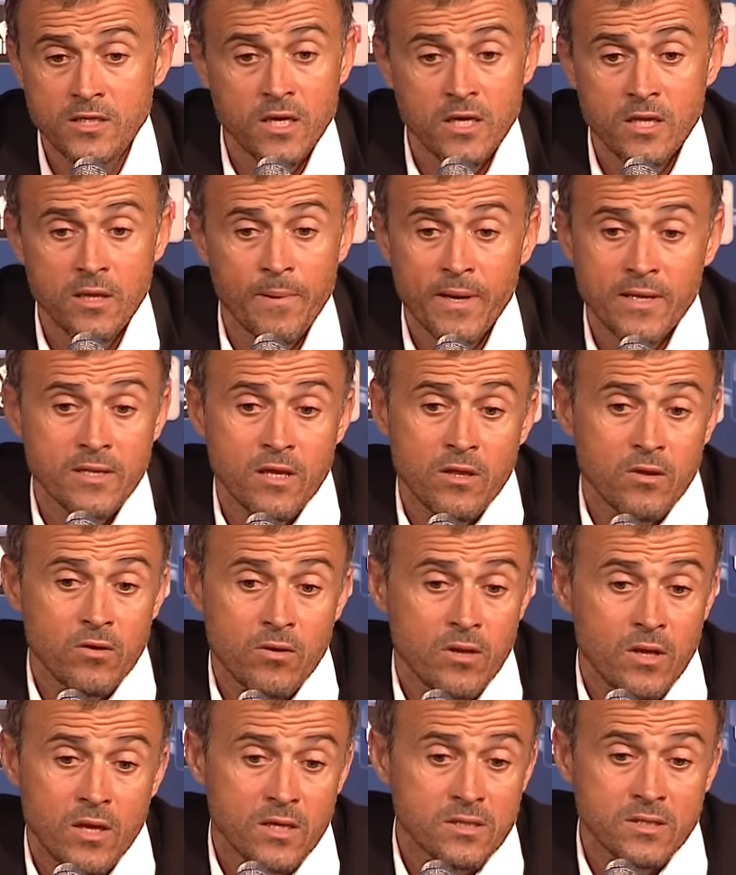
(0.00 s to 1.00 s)
to win the next
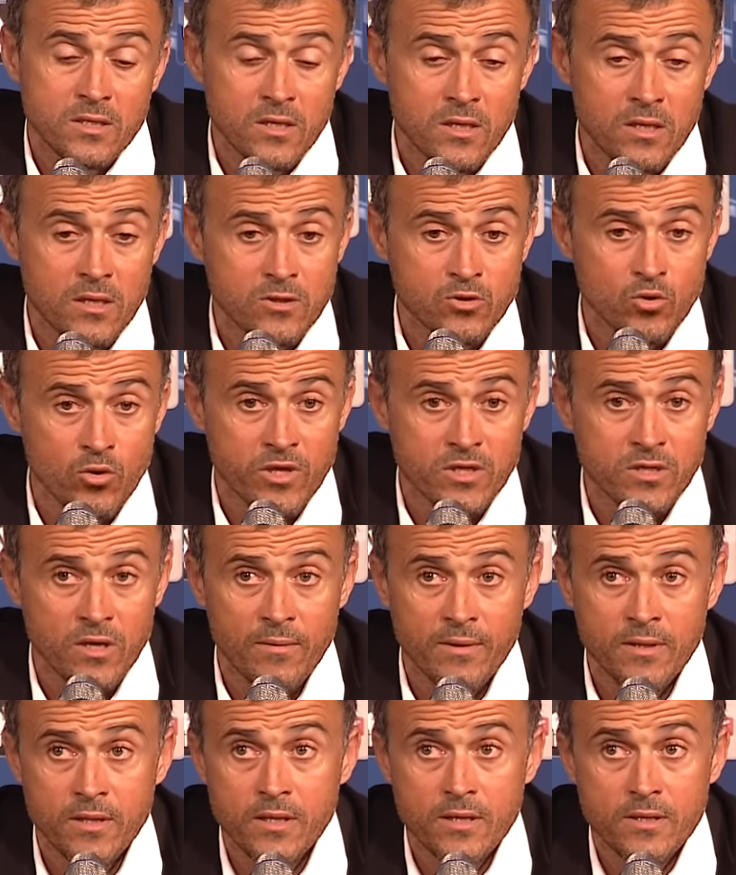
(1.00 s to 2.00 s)
game,
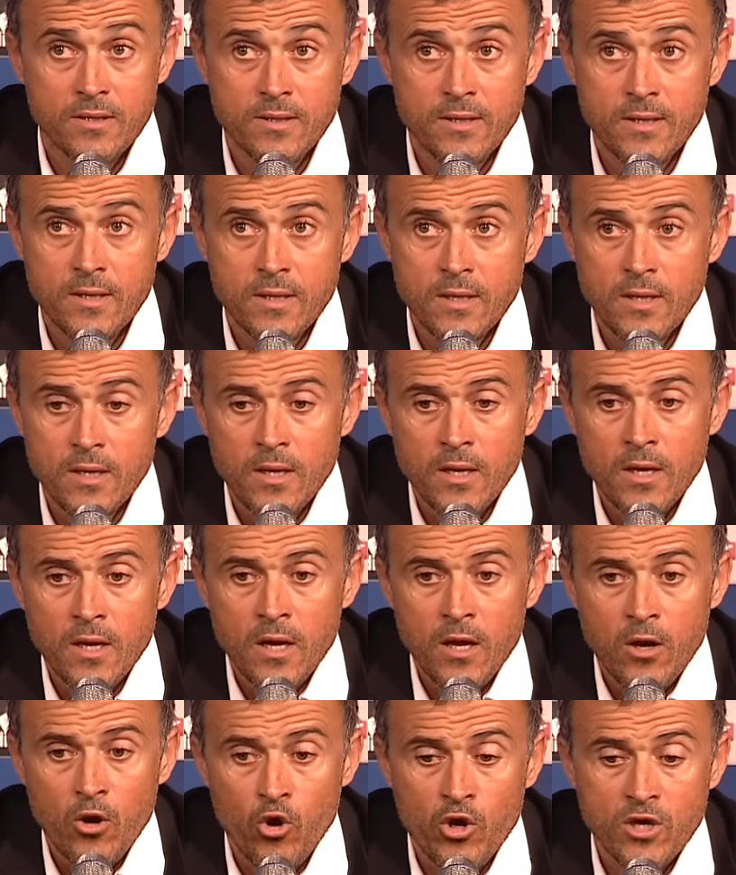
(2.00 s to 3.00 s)
and that's the way
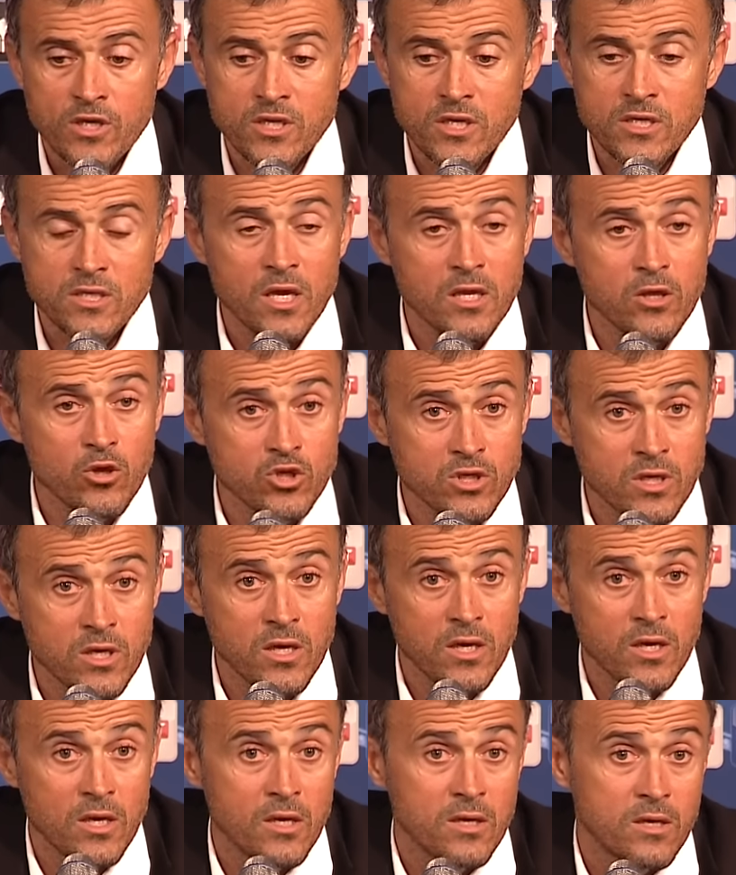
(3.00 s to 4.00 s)
it will continue.
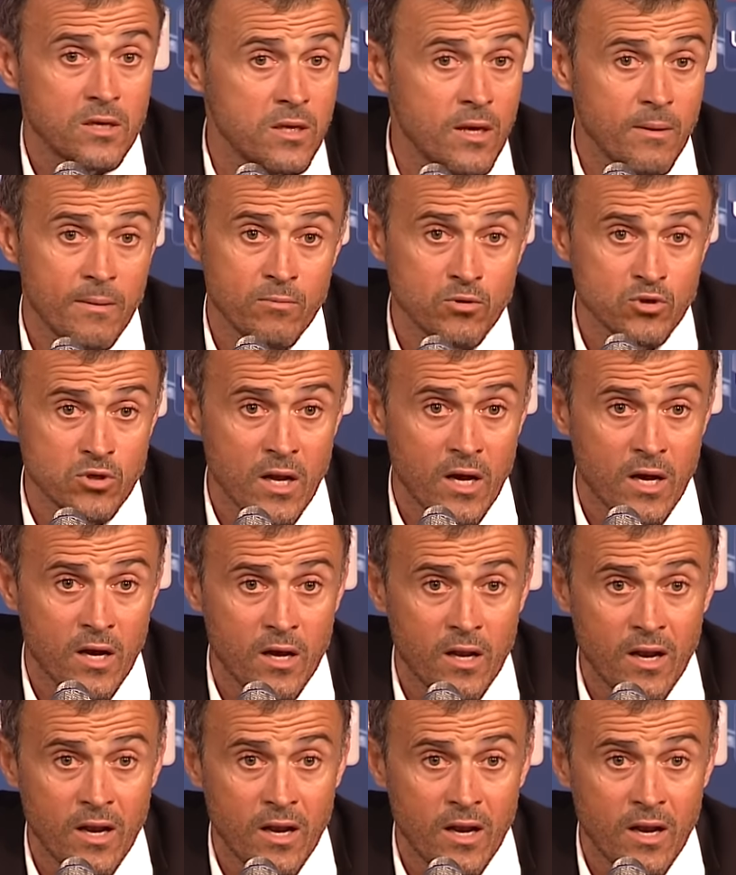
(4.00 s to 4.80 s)
What's true is that